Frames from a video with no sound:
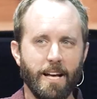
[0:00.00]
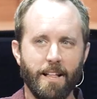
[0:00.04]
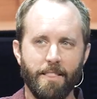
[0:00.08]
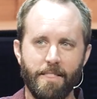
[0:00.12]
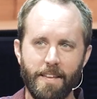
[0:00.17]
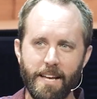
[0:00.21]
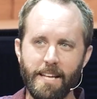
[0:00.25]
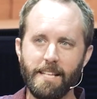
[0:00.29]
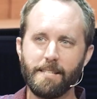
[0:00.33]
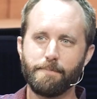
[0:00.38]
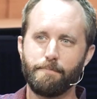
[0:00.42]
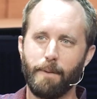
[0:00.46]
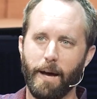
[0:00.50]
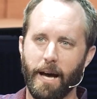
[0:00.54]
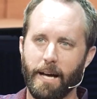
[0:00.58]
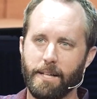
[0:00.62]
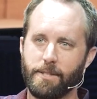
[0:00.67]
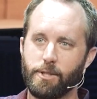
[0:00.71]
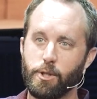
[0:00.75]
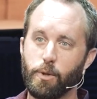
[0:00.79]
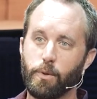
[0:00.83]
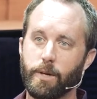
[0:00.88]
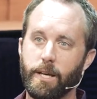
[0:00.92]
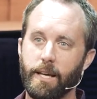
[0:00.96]
these
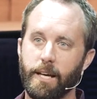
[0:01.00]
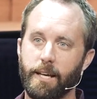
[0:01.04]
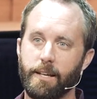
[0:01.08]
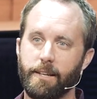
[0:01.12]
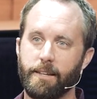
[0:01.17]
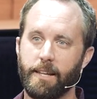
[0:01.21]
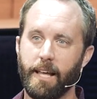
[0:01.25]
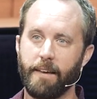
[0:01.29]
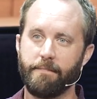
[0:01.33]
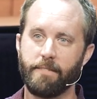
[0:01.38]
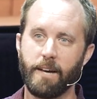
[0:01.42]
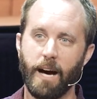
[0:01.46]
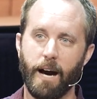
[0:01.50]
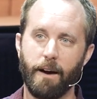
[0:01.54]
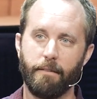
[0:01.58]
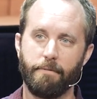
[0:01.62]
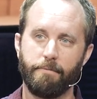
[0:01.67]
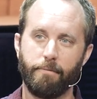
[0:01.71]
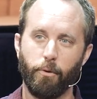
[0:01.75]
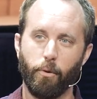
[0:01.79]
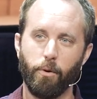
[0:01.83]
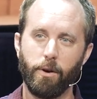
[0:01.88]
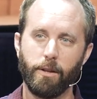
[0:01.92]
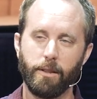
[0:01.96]
beds you can they've got
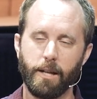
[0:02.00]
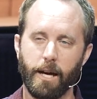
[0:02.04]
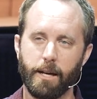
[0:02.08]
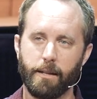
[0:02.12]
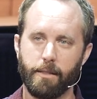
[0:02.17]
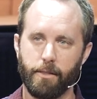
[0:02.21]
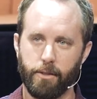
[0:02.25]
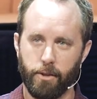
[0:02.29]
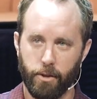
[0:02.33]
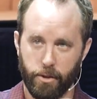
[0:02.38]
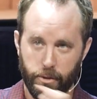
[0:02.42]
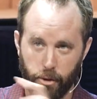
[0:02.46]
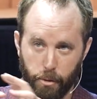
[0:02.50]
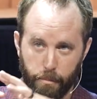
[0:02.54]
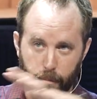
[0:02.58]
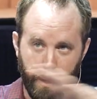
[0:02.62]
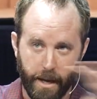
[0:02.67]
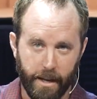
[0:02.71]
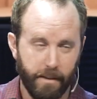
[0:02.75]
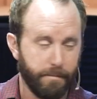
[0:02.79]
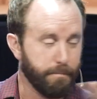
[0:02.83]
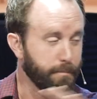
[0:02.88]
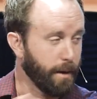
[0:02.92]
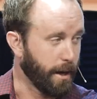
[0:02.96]
four like they're, they're
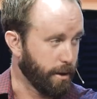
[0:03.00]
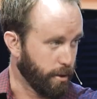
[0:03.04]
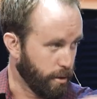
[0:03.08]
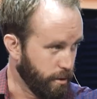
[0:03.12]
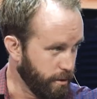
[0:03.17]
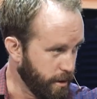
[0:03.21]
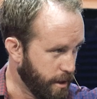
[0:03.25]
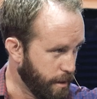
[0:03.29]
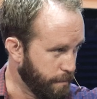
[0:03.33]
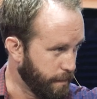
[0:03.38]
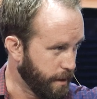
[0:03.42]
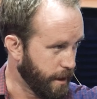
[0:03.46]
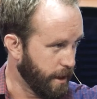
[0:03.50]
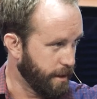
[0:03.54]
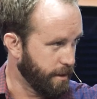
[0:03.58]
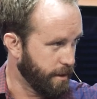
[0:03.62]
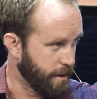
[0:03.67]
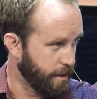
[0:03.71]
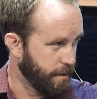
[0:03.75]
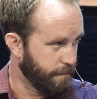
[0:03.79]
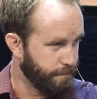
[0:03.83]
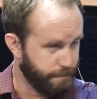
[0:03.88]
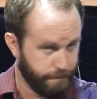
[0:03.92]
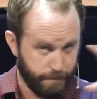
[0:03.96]
made of metal and the, and
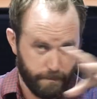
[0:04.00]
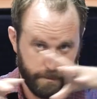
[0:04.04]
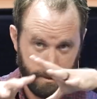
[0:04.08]
the